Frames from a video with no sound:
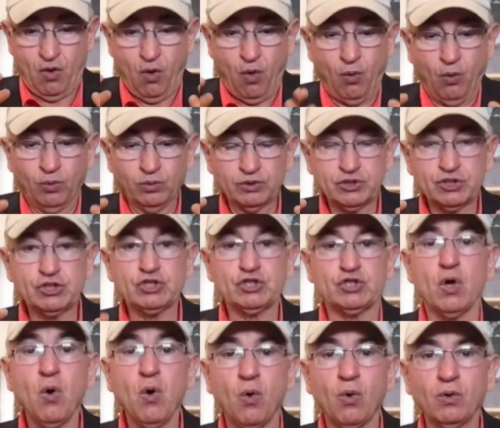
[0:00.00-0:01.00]
whole
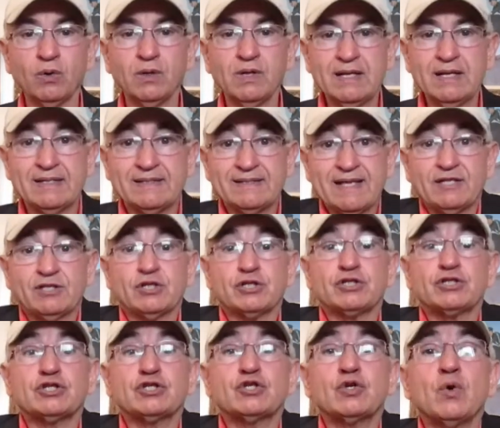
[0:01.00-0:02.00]
soul that you're
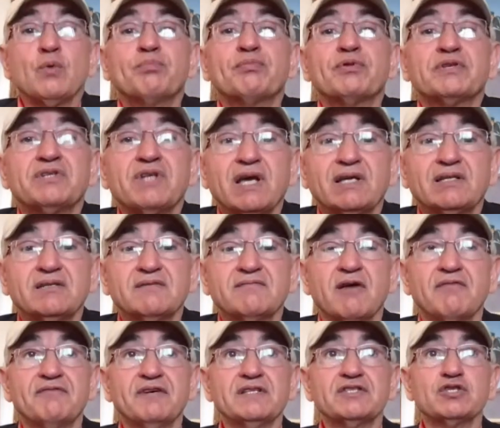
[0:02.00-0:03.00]
so protective
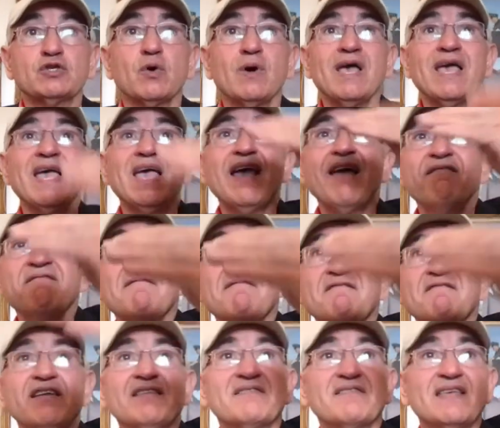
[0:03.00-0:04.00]
of it. So
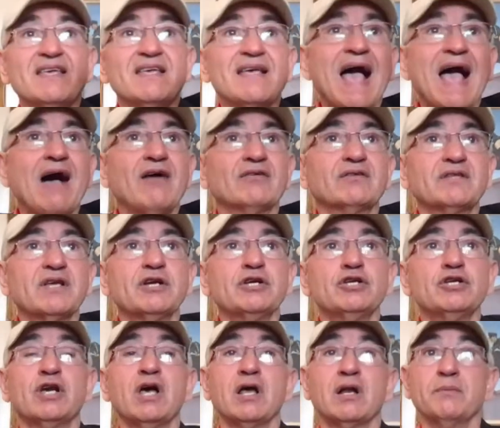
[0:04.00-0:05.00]
everything out there,
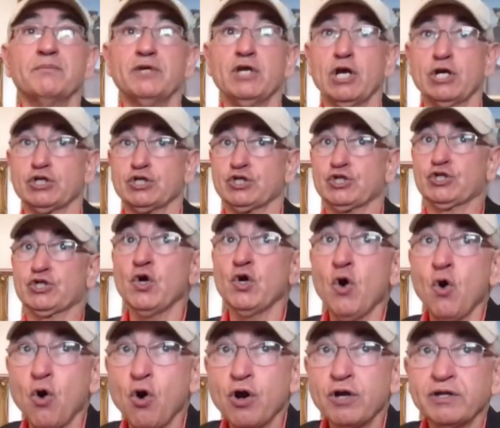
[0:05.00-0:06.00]
you got to be
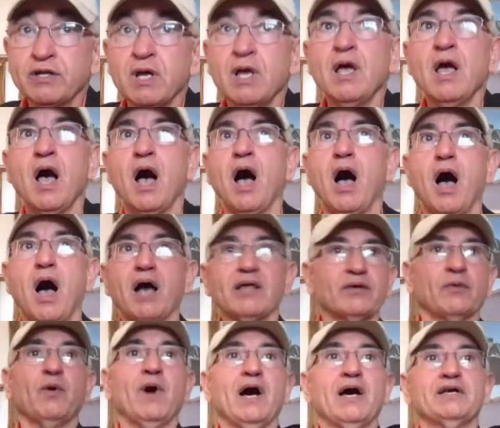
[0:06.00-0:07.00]
assured.
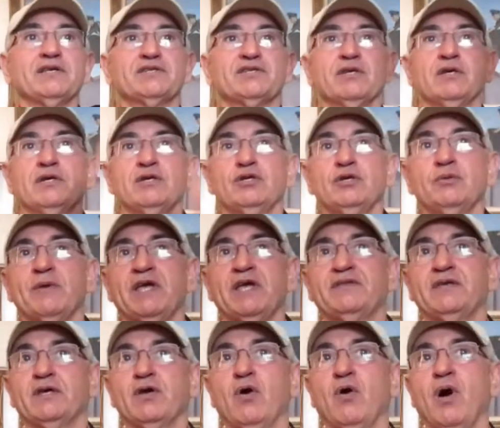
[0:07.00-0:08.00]
Otherwise, you may
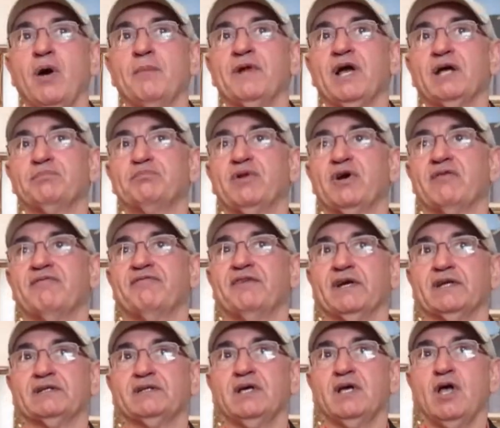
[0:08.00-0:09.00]
think, oh, I'm not
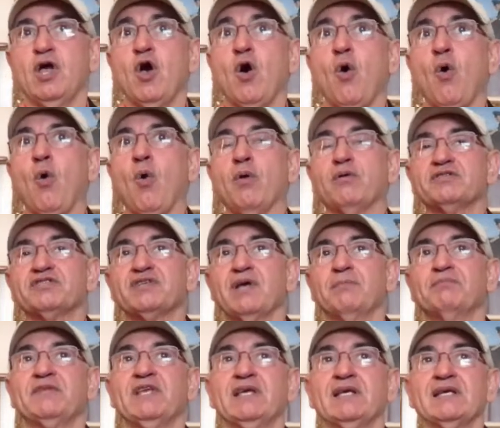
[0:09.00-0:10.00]
perfect. Or
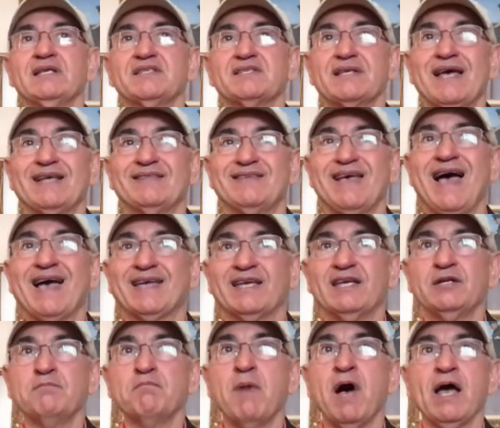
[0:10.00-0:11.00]
something is
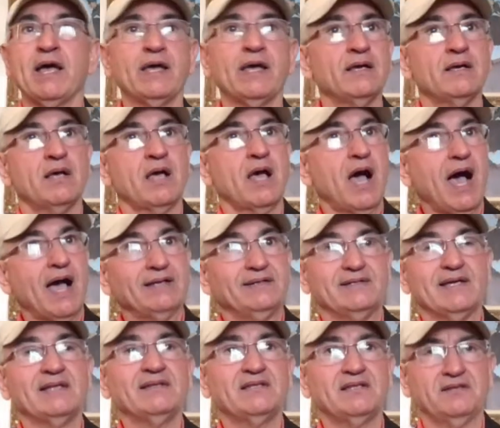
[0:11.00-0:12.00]
attacking my
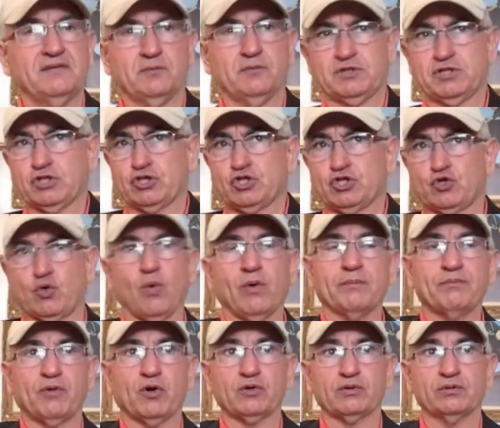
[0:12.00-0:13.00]
identity, which is so
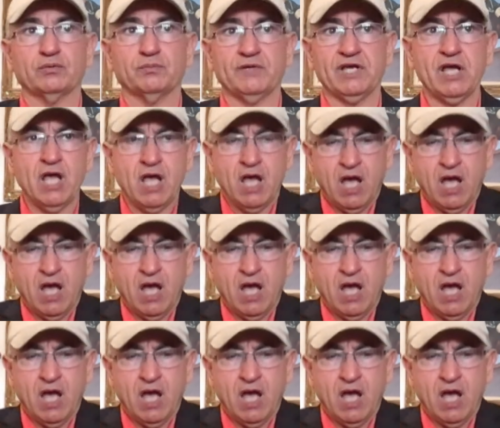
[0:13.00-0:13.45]
important to me.